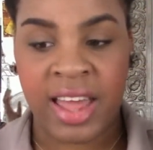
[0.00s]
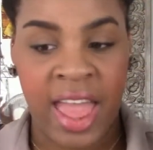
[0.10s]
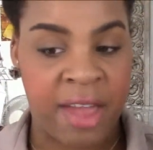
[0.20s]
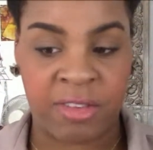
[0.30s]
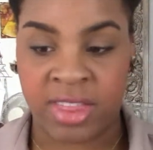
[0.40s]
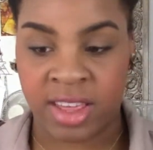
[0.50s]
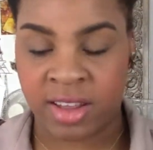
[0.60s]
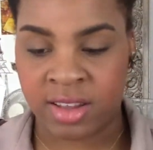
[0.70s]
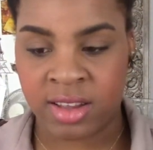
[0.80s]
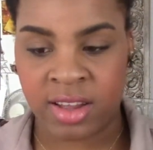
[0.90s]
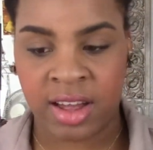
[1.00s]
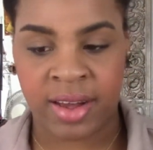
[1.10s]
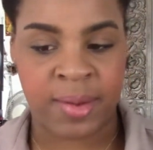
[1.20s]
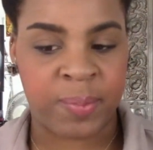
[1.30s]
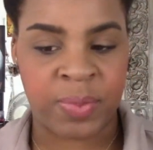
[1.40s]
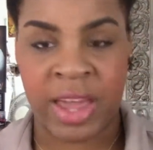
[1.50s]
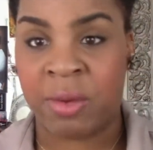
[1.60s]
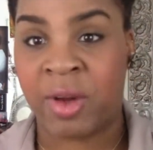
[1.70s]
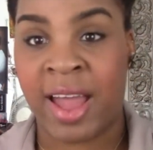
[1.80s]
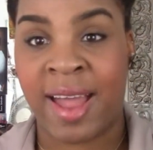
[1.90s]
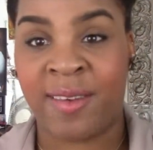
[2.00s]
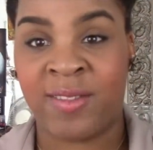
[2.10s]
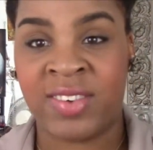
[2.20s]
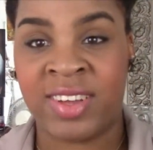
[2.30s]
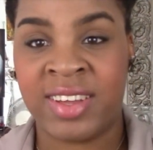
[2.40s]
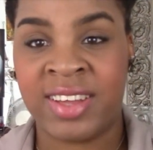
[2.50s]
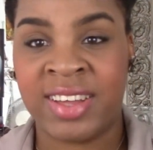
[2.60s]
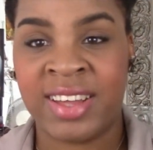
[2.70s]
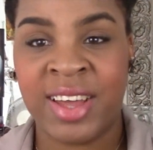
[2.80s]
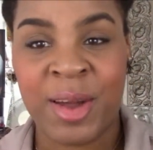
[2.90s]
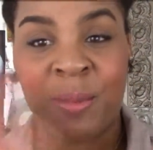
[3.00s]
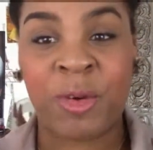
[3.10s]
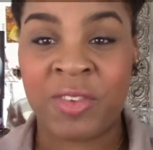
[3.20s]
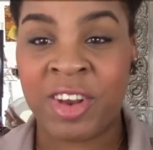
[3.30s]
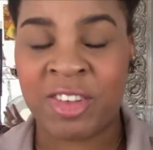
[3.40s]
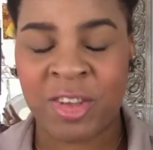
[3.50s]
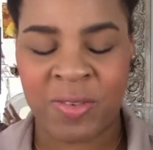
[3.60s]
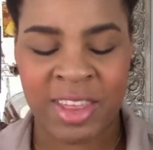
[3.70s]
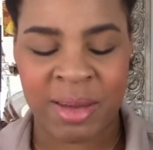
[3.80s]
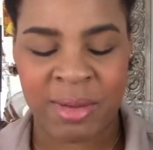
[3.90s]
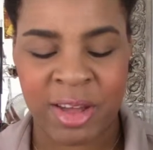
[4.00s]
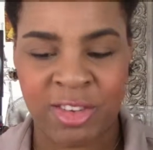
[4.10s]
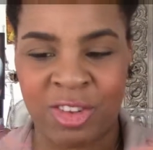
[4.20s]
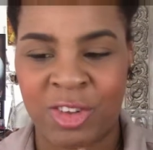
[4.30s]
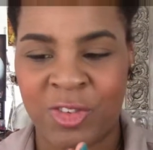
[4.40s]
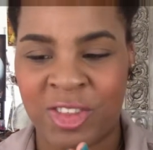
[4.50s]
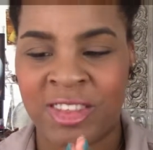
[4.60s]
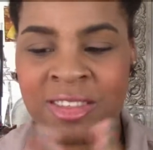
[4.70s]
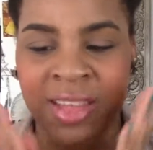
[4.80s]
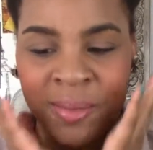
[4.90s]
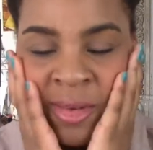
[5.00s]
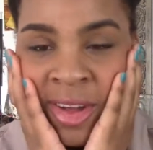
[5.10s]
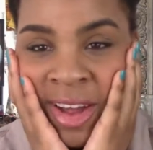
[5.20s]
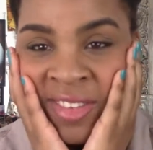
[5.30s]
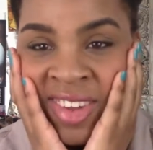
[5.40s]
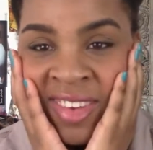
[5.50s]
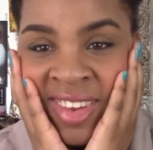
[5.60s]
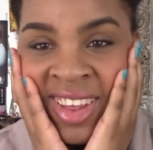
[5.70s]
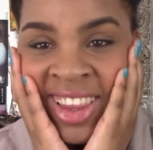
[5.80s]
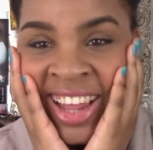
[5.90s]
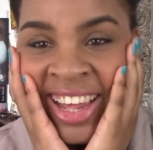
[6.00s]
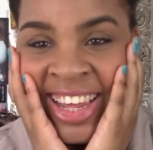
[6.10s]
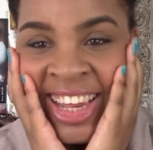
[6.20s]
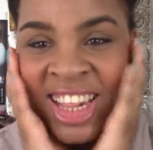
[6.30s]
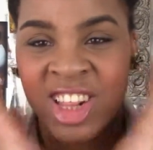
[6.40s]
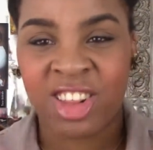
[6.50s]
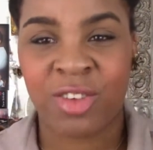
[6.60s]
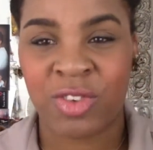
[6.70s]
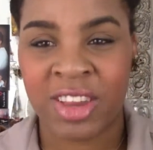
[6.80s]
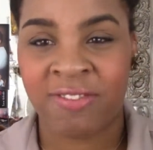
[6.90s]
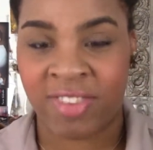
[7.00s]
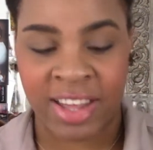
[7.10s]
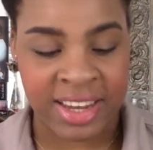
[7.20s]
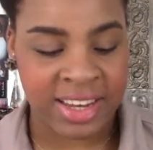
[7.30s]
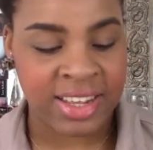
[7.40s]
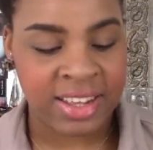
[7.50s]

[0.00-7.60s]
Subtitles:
everything. I will have more videos hopefully coming out soon for the summer. I really like it. It's just a really fun,